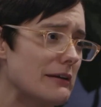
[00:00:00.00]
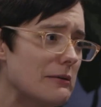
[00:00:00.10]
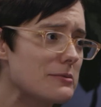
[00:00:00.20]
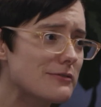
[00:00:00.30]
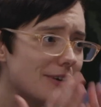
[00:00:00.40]
but I
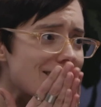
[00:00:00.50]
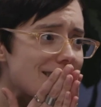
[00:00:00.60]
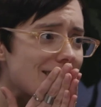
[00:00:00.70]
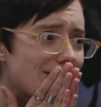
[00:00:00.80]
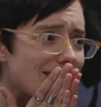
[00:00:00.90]
almost forgot
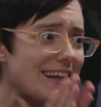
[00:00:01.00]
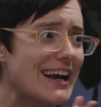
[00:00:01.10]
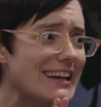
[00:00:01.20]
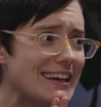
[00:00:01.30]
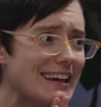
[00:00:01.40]
to give the
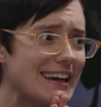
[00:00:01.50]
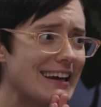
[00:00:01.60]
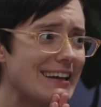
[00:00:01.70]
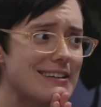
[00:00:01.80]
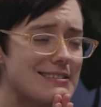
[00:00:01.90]

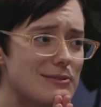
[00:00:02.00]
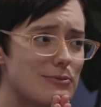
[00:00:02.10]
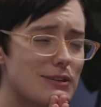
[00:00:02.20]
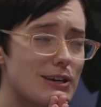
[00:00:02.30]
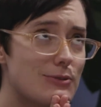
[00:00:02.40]
lidocaine. So
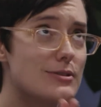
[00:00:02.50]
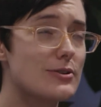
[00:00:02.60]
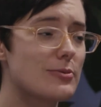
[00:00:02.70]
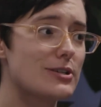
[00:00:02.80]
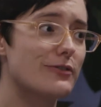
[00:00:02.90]
thank you
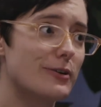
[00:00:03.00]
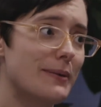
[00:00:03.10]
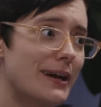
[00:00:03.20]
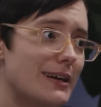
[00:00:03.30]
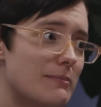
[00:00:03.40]
so much for
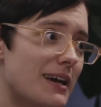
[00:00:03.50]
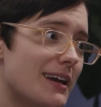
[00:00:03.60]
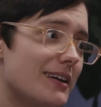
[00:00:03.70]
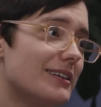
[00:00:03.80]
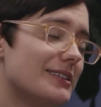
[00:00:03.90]
reminding me.